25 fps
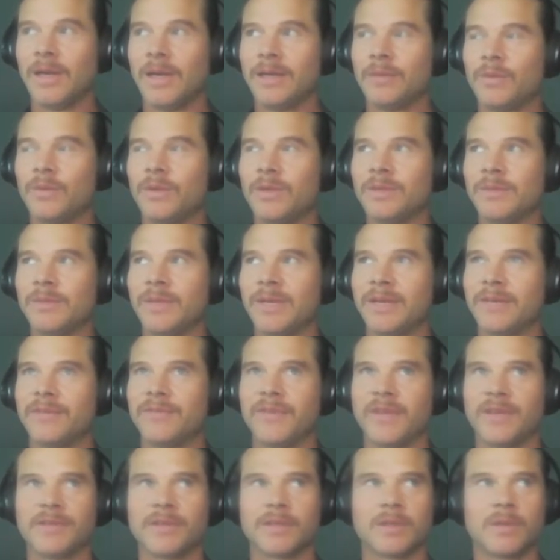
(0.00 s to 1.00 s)
One of my
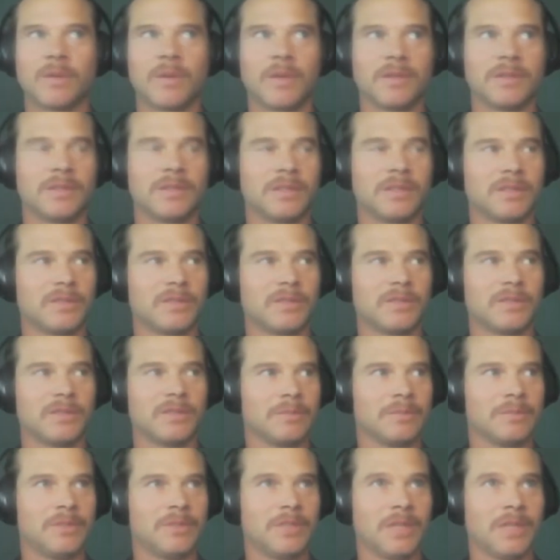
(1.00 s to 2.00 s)
favorite quotes is
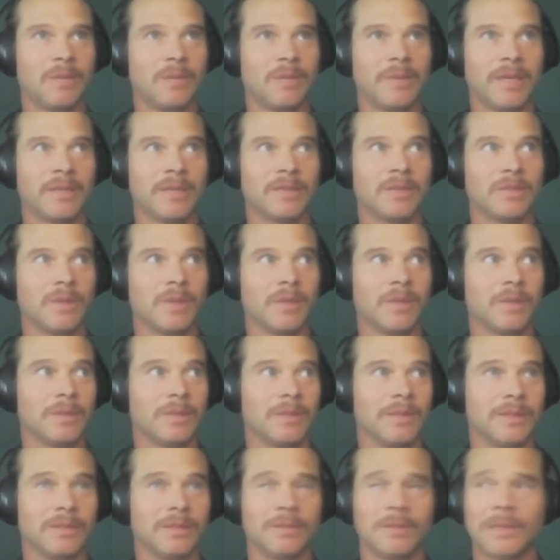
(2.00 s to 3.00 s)
from John Maxwell,
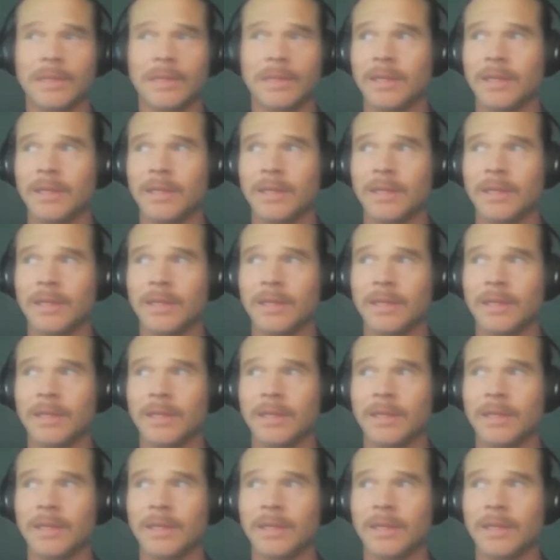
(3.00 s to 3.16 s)
and